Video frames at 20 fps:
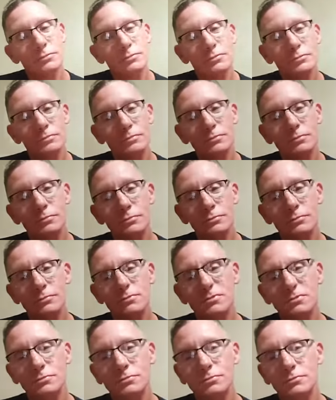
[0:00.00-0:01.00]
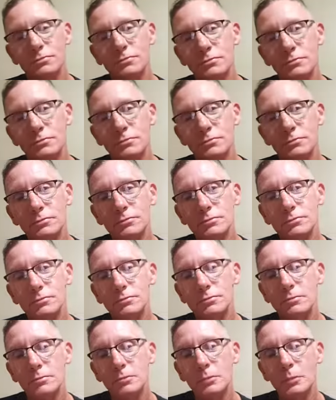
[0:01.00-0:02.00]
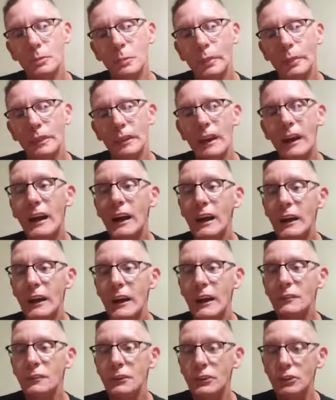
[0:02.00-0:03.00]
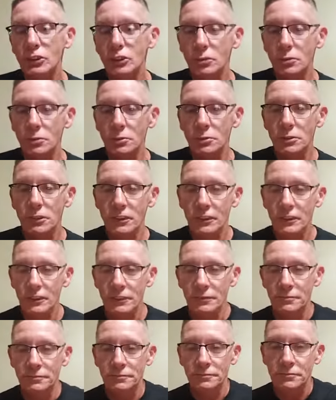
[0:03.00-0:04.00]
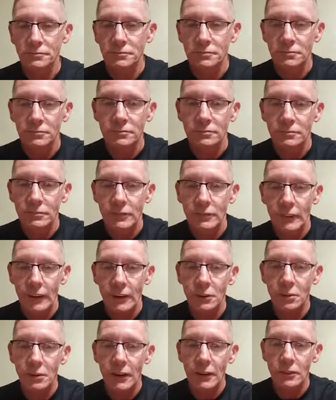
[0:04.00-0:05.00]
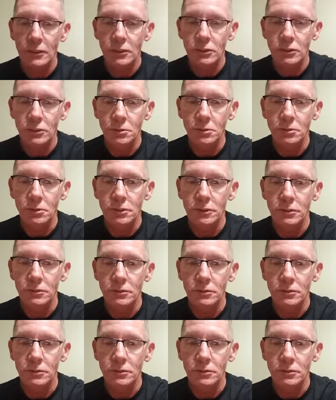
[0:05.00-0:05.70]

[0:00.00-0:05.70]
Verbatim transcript: You have issues. I have issues. I do have issues.